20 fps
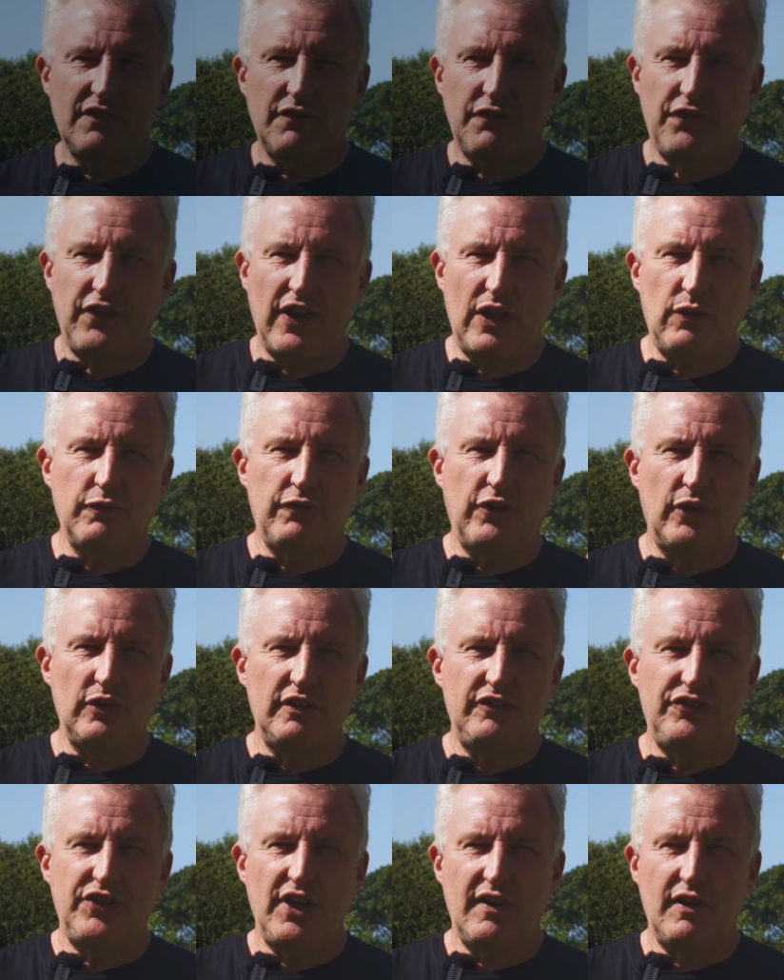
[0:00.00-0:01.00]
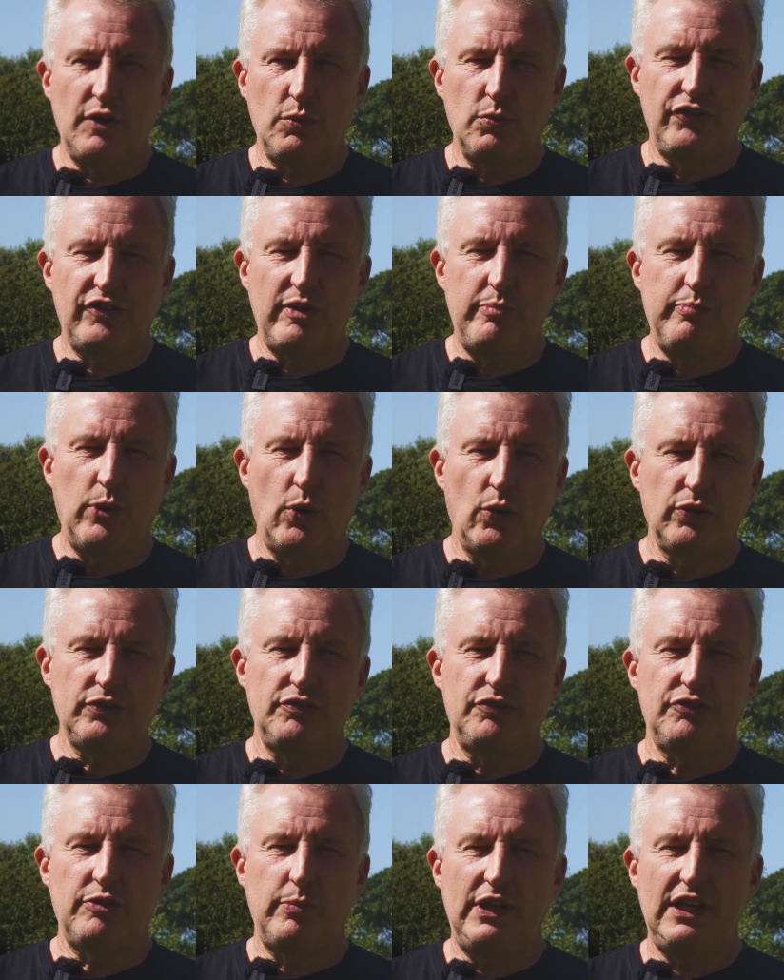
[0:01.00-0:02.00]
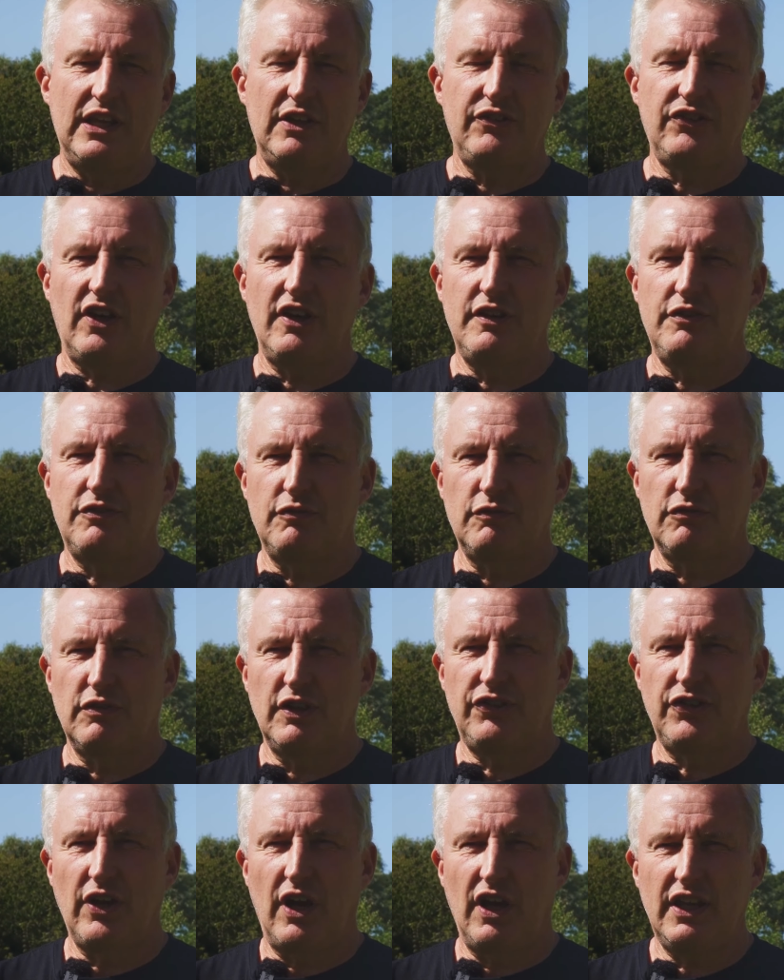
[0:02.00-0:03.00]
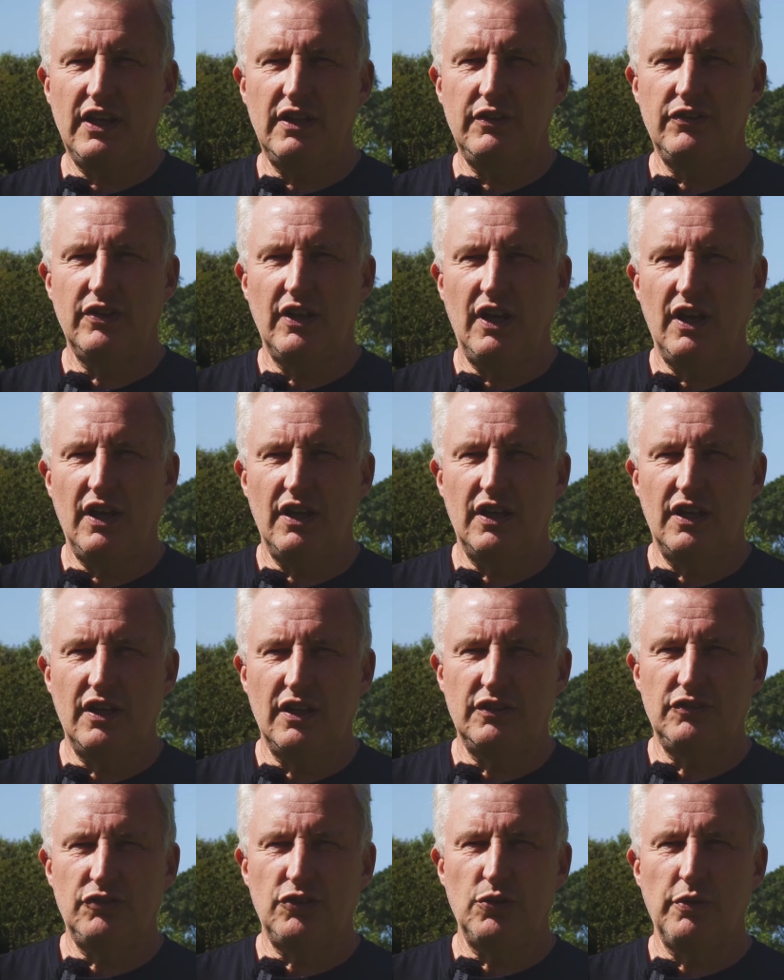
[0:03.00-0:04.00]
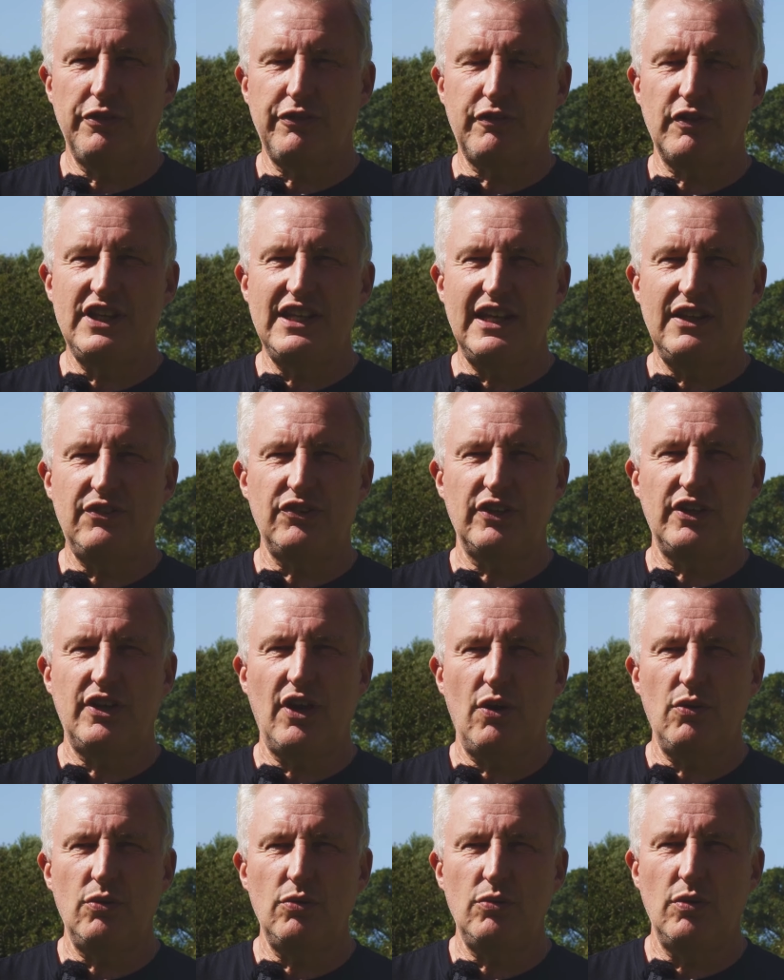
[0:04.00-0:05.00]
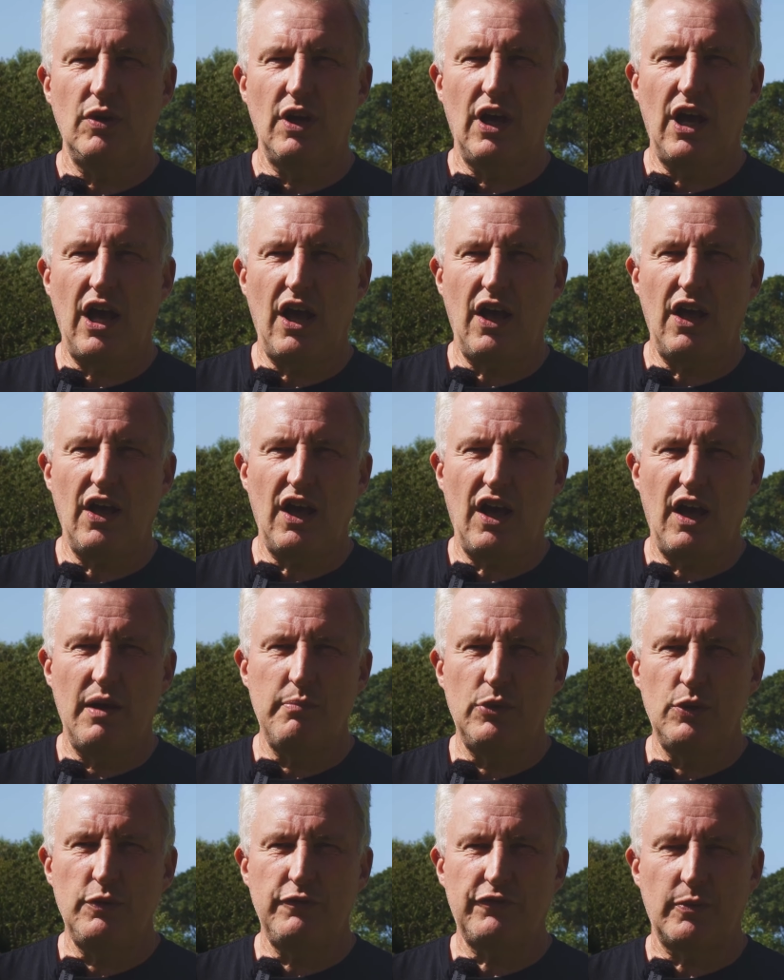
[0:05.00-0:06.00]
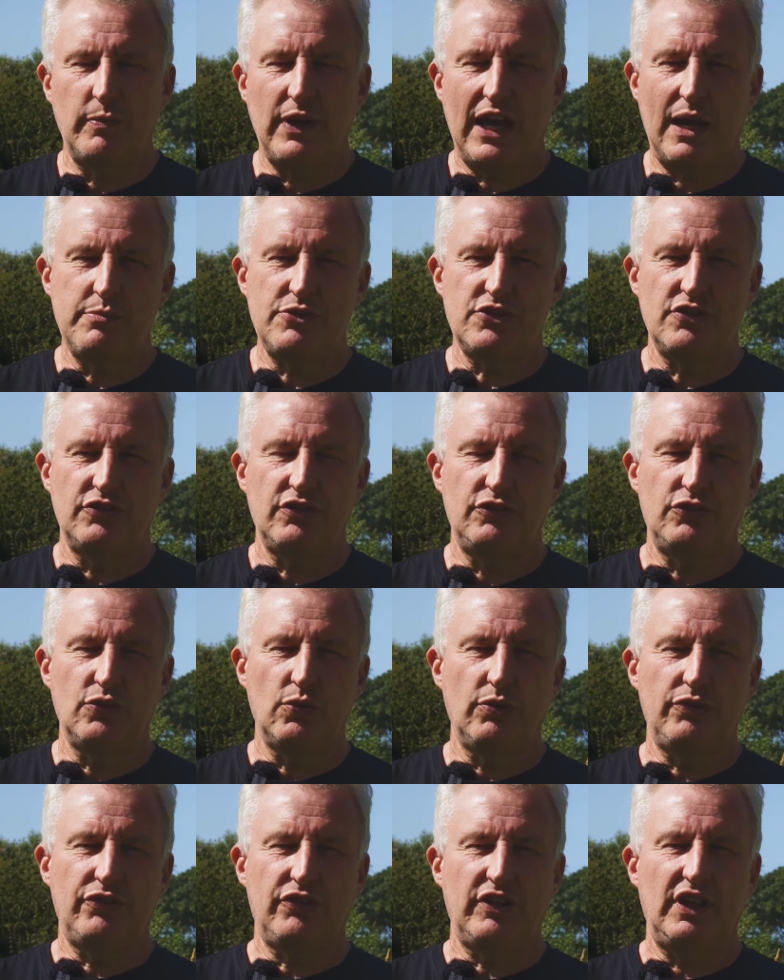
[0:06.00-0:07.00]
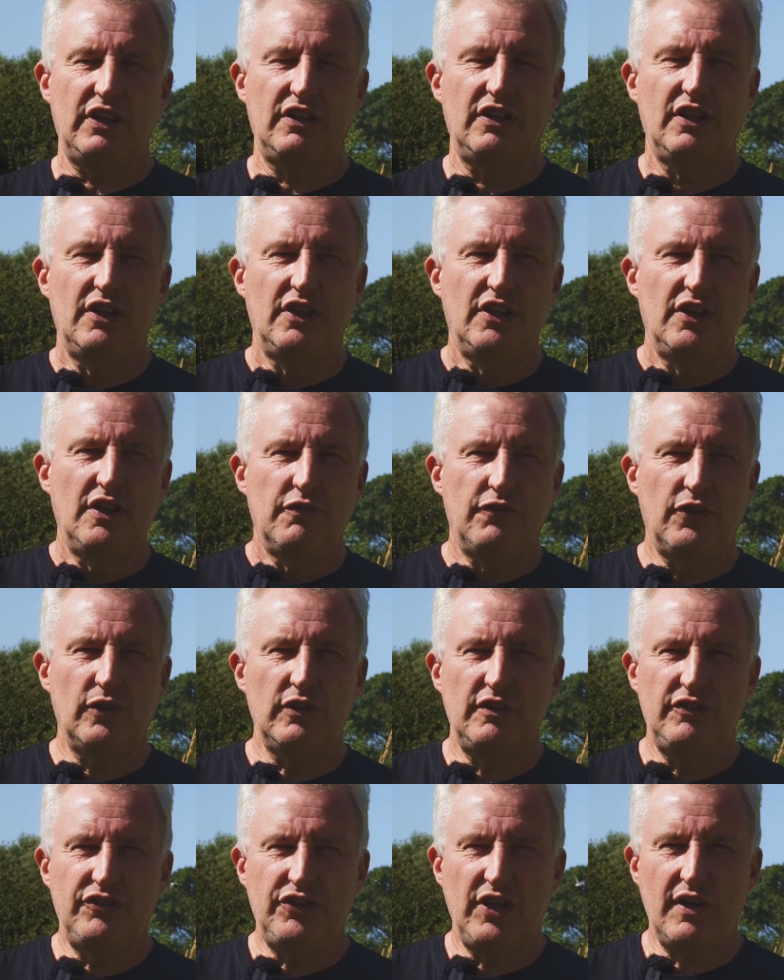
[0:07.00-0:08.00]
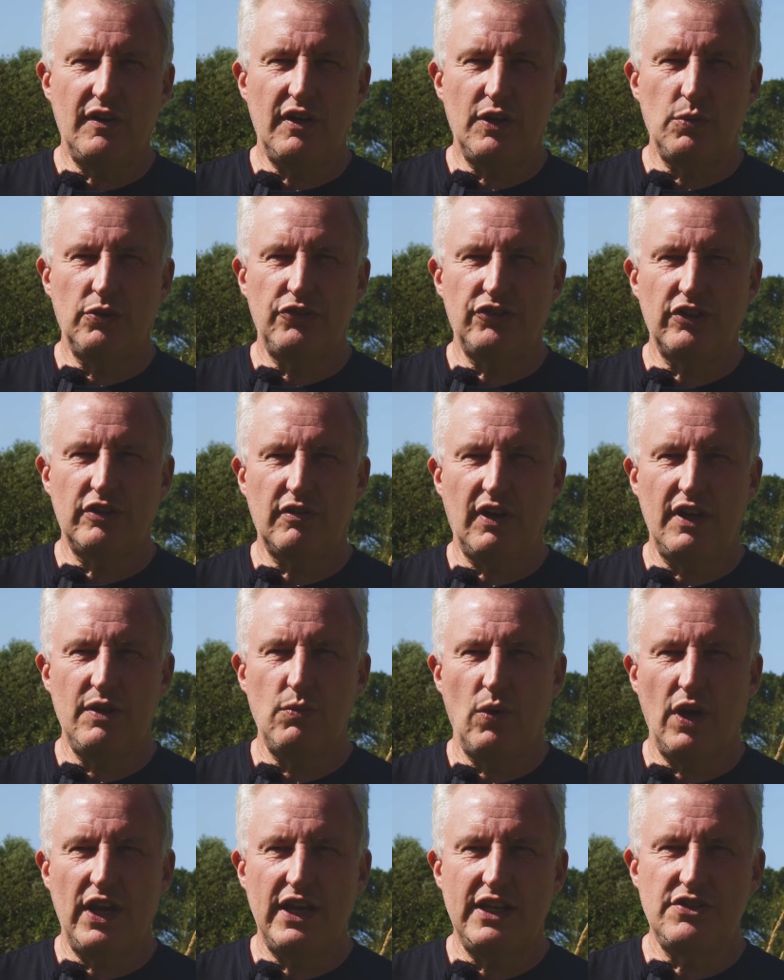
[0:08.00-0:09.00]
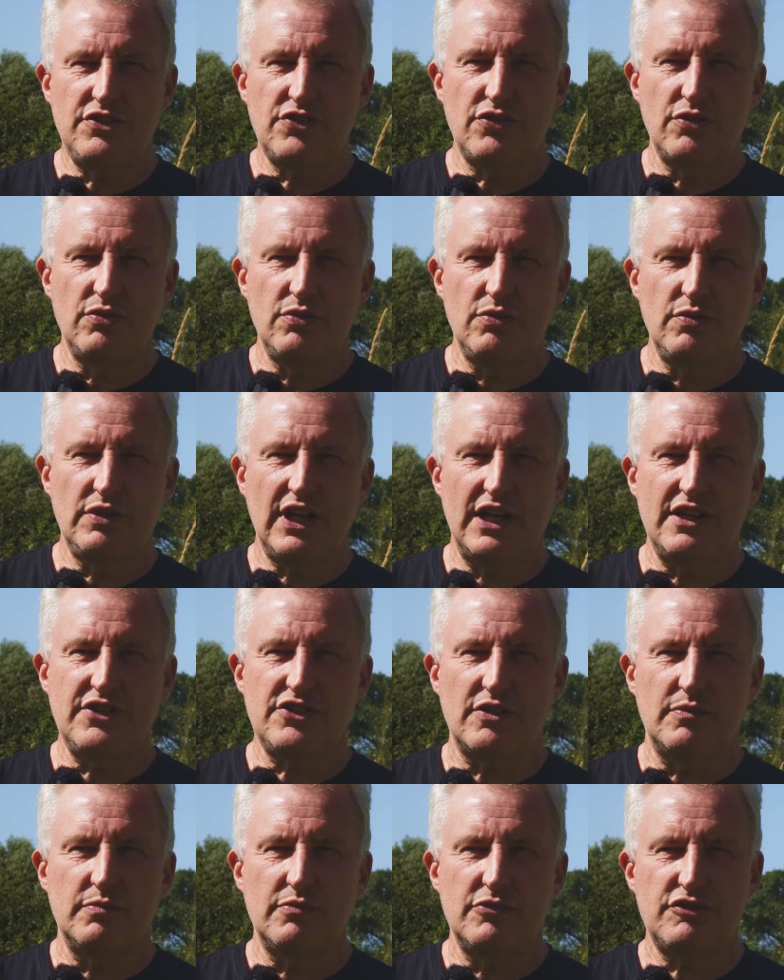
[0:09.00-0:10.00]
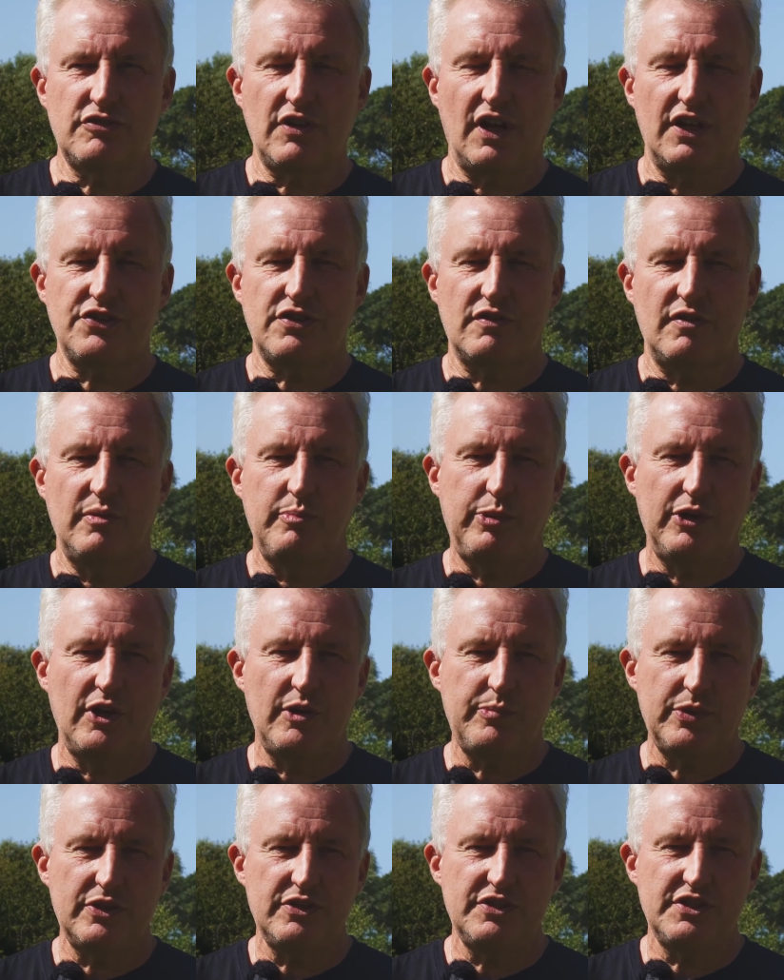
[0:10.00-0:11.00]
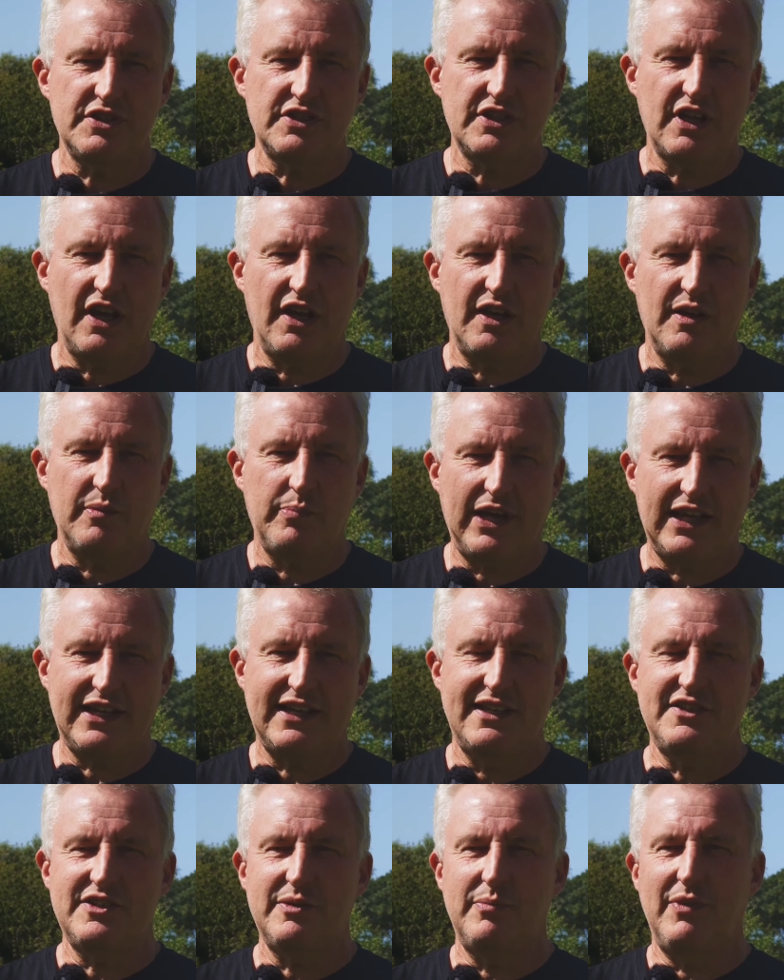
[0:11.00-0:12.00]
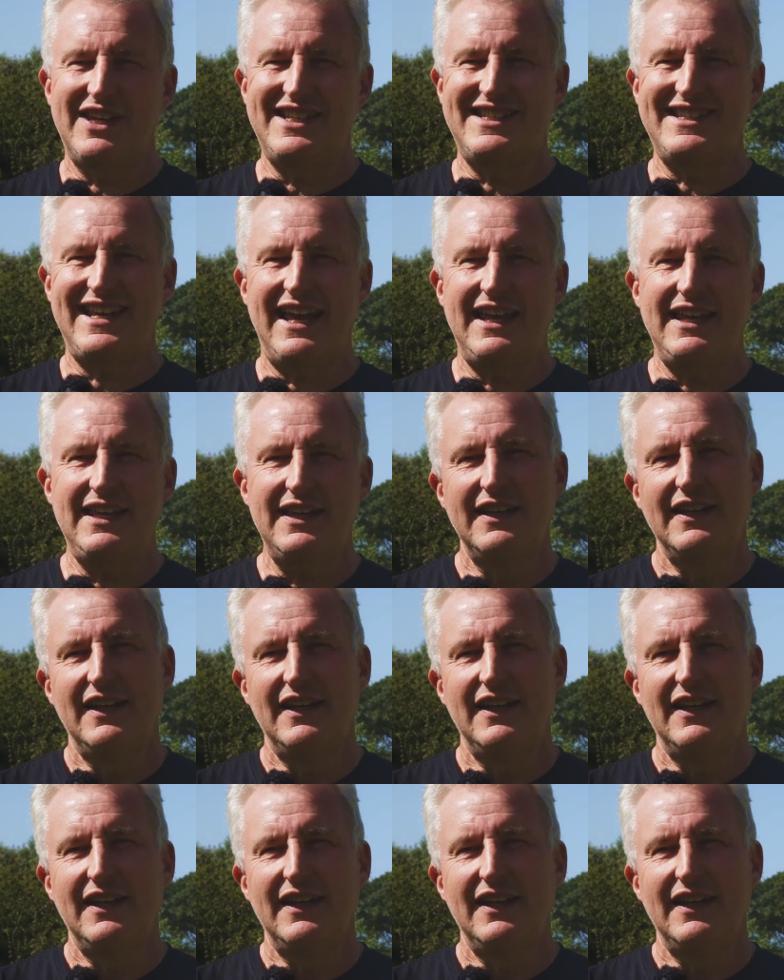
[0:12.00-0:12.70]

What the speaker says: felt volunteering was important to me as I'd retired 2 or 3 years ago. I moved from Hampshire to Dorset. Volunteering was a great way to get some structure and purpose back into my day,